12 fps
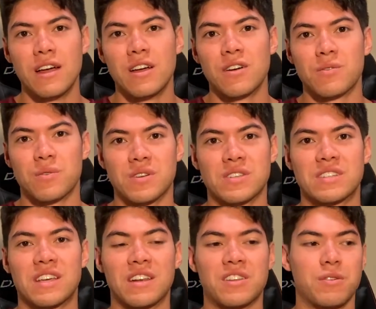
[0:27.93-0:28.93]
was
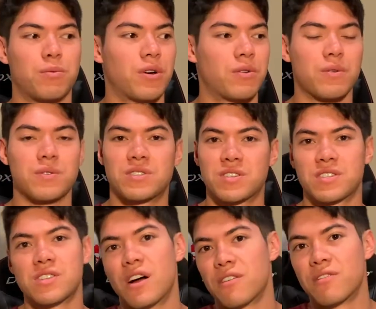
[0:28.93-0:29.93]
getting to the point where it was just
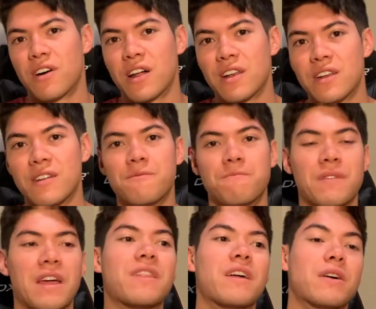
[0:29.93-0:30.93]
not fun,
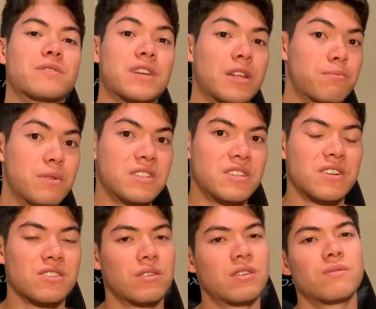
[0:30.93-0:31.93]
and then I was getting busier,
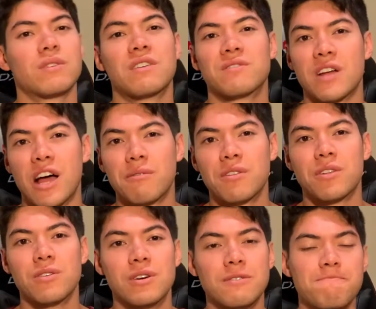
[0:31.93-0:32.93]
so I didn't really have time to
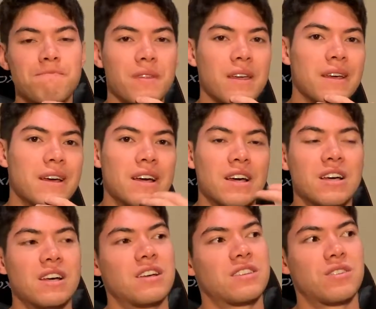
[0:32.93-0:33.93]
do it.
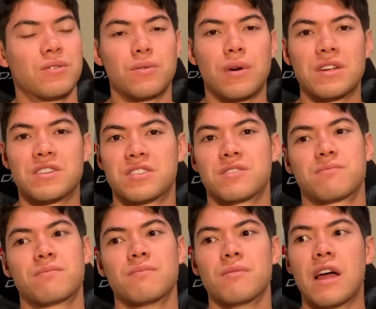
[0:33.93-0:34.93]
So I just
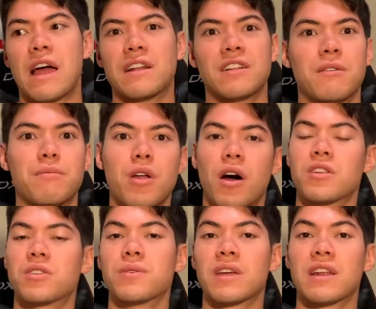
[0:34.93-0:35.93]
ended up not
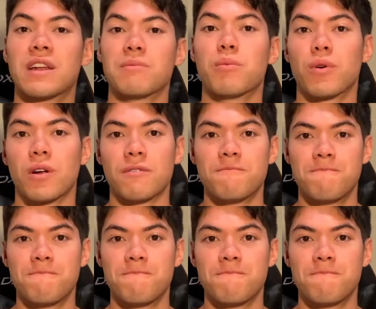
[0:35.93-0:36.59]
doing it anymore.